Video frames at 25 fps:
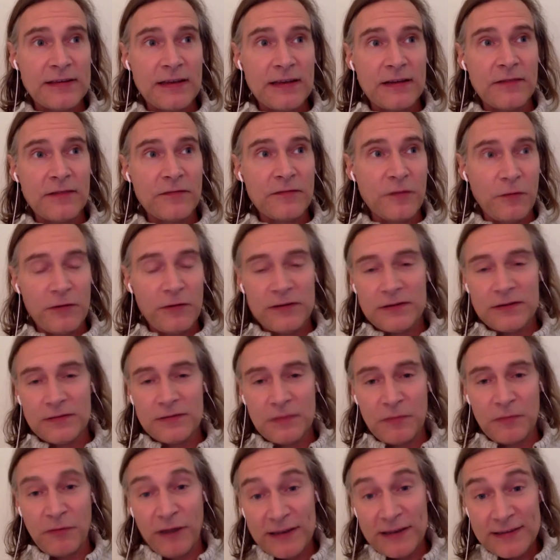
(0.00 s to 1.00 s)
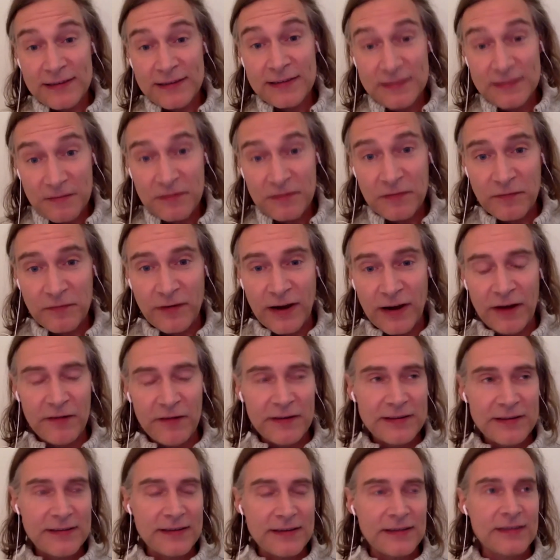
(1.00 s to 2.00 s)
And of course, the presence of the
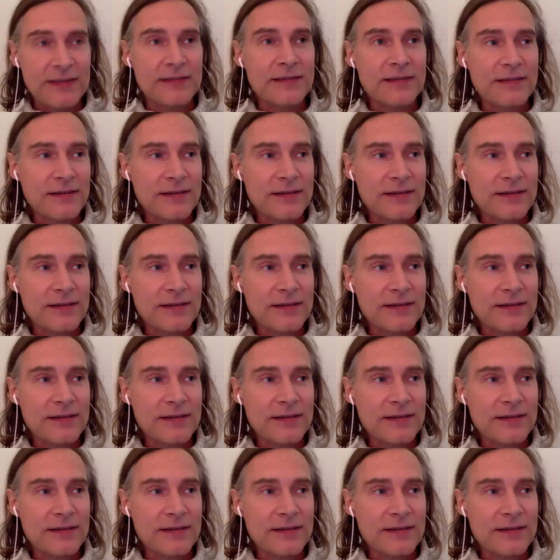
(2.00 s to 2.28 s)
virus is